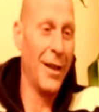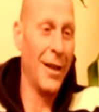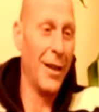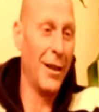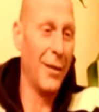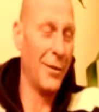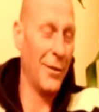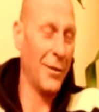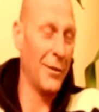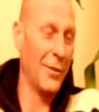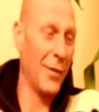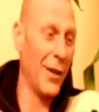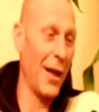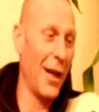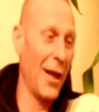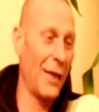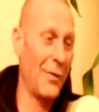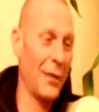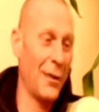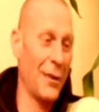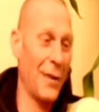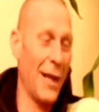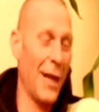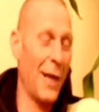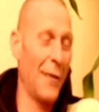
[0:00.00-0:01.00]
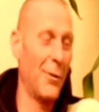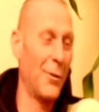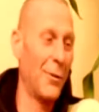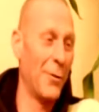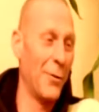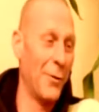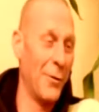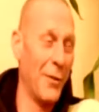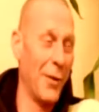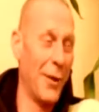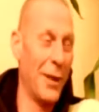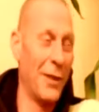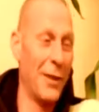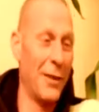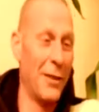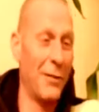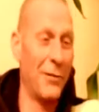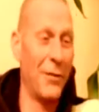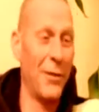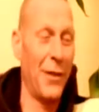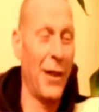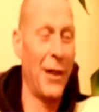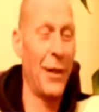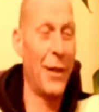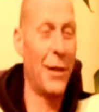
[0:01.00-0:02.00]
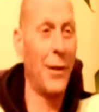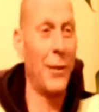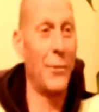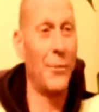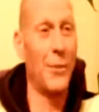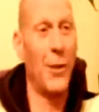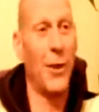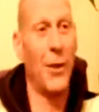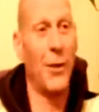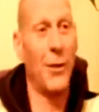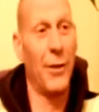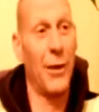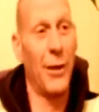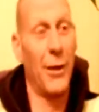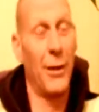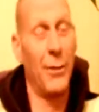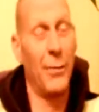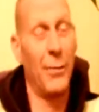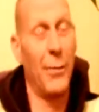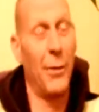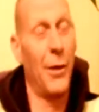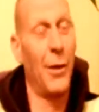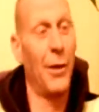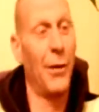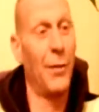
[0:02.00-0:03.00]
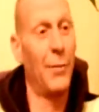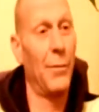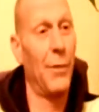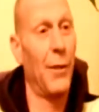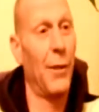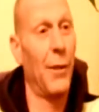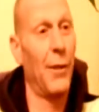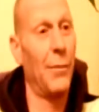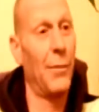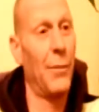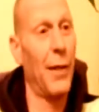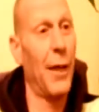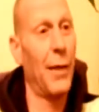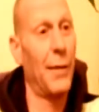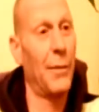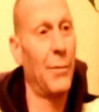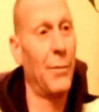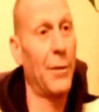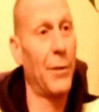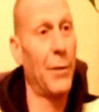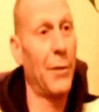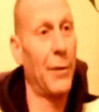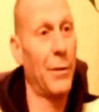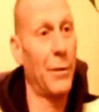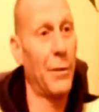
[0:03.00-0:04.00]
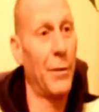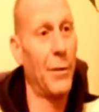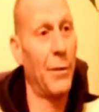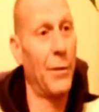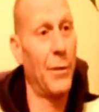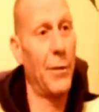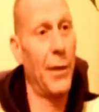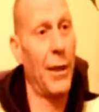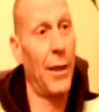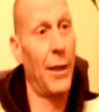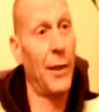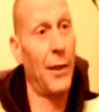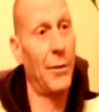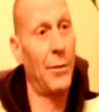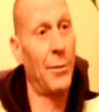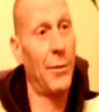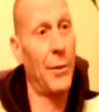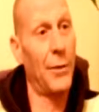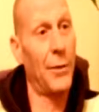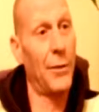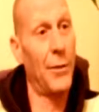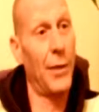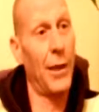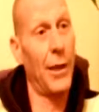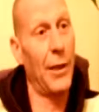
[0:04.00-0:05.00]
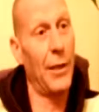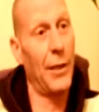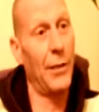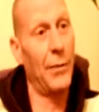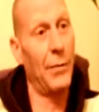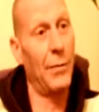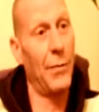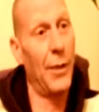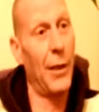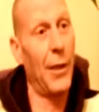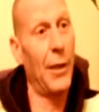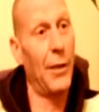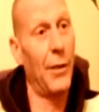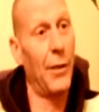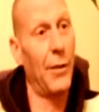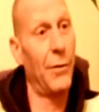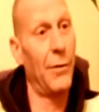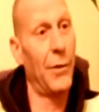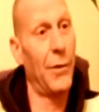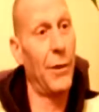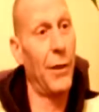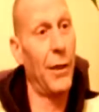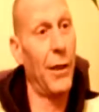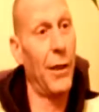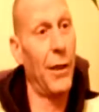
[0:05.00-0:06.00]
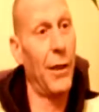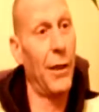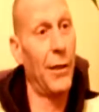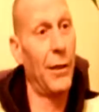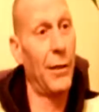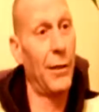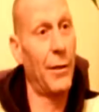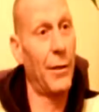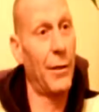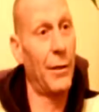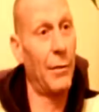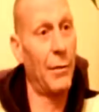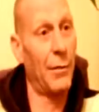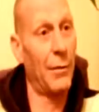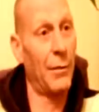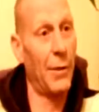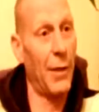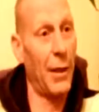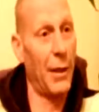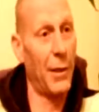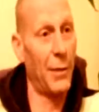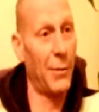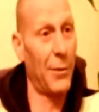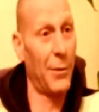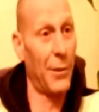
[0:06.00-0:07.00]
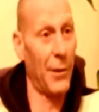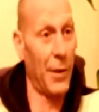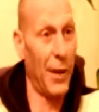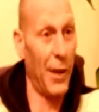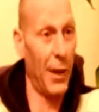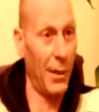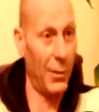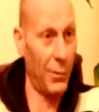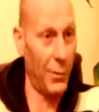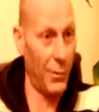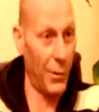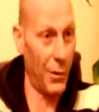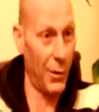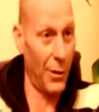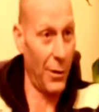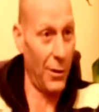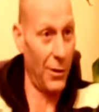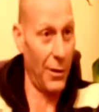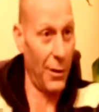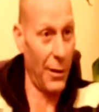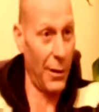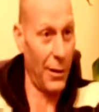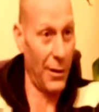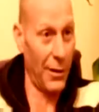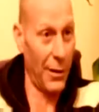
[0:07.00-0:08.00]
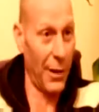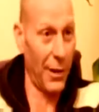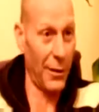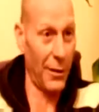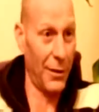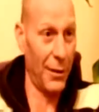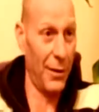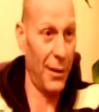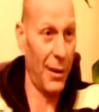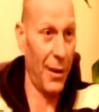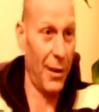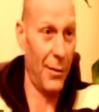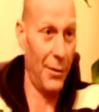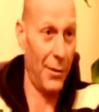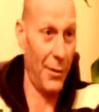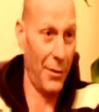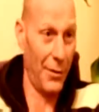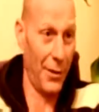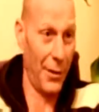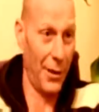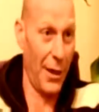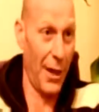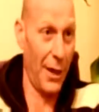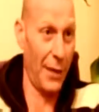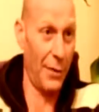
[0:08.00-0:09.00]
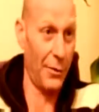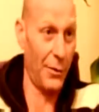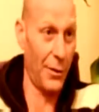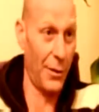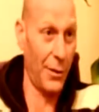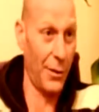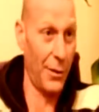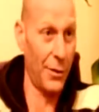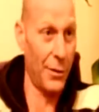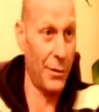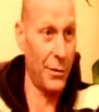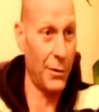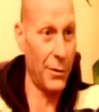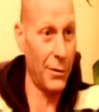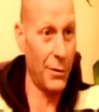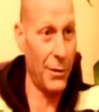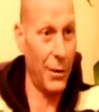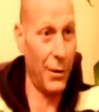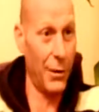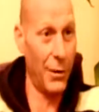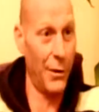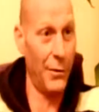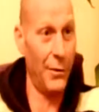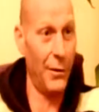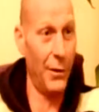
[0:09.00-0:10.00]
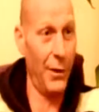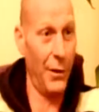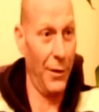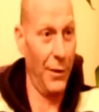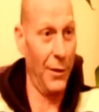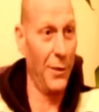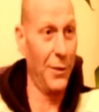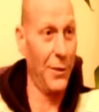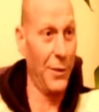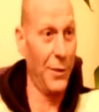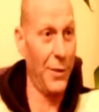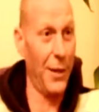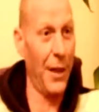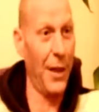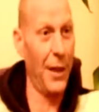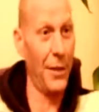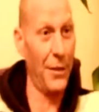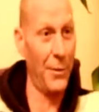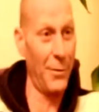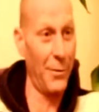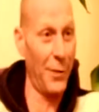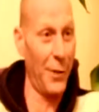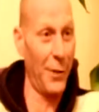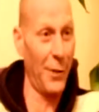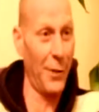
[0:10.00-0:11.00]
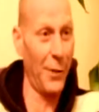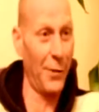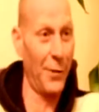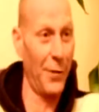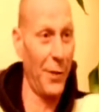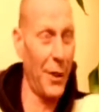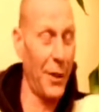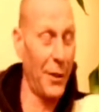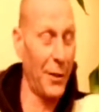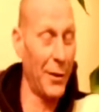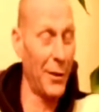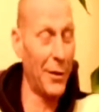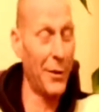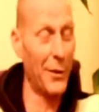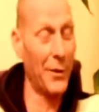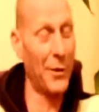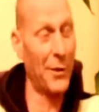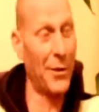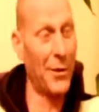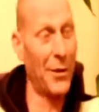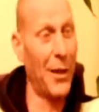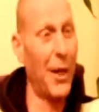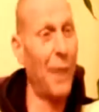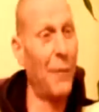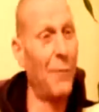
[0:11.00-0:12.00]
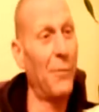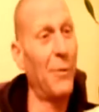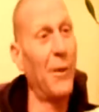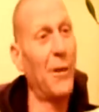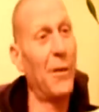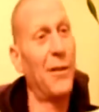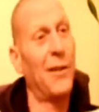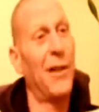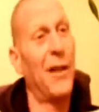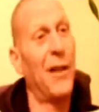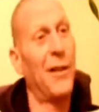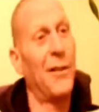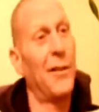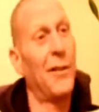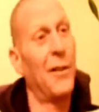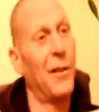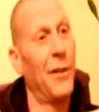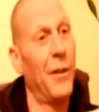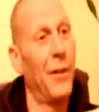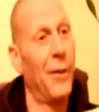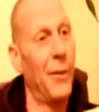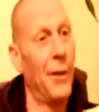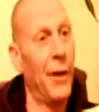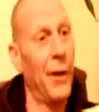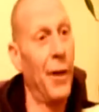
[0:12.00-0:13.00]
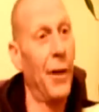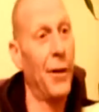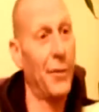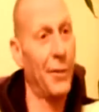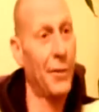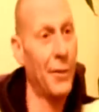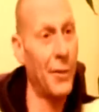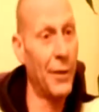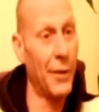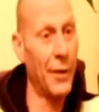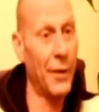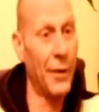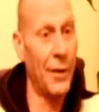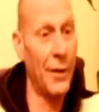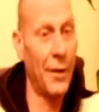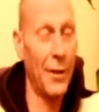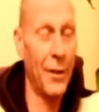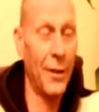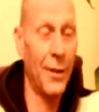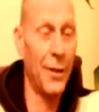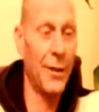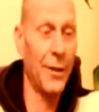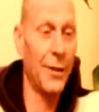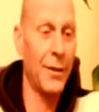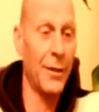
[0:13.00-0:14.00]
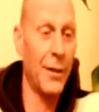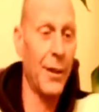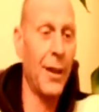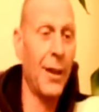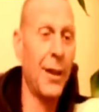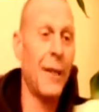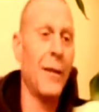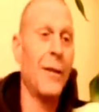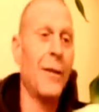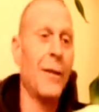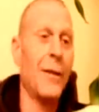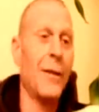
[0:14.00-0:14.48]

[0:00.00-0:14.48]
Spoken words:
every time I was reading and finding out more, I was getting more and more mad because of the way they'd been treating me over the years and classing me as an outlaw when it's actually them who's the outlaws and the villains, yeah, the more you read and understand what's actually going on, yeah.